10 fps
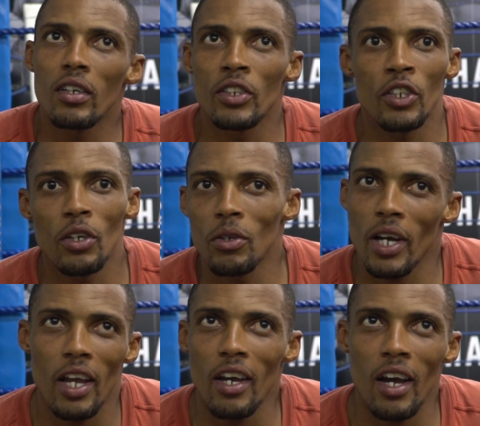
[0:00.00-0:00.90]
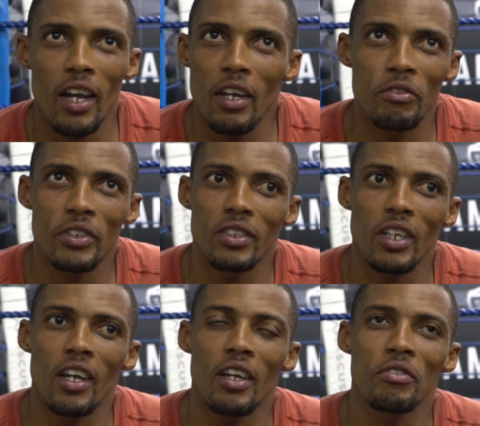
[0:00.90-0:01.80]
No, I
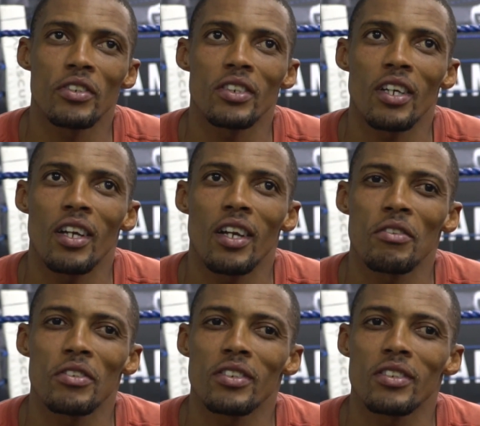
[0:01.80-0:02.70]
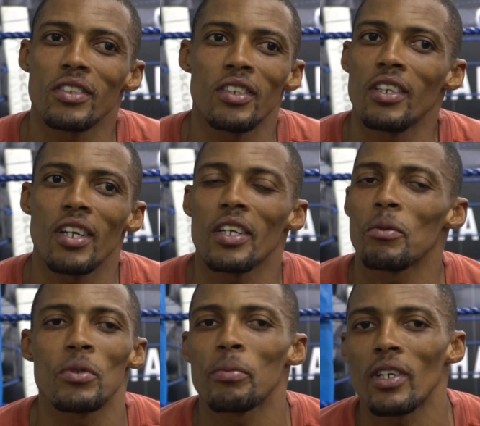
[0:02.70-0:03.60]
haven't seen any
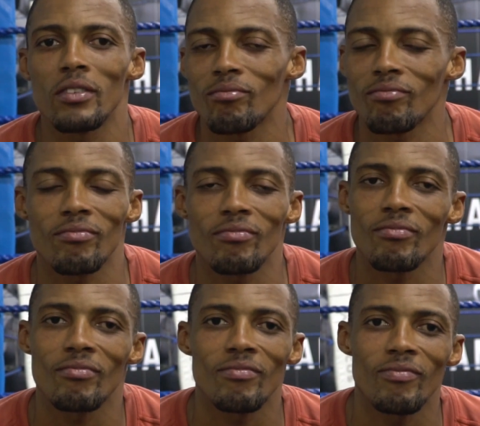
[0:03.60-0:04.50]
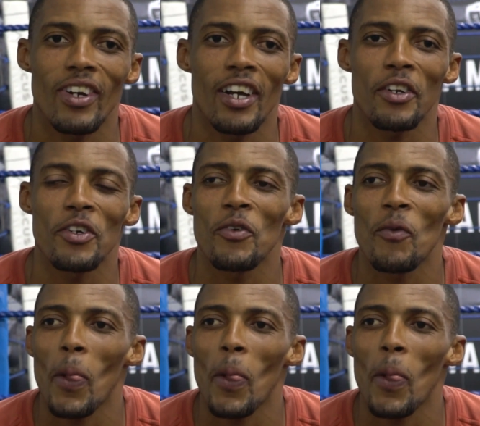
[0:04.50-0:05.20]
clips, but I don't know.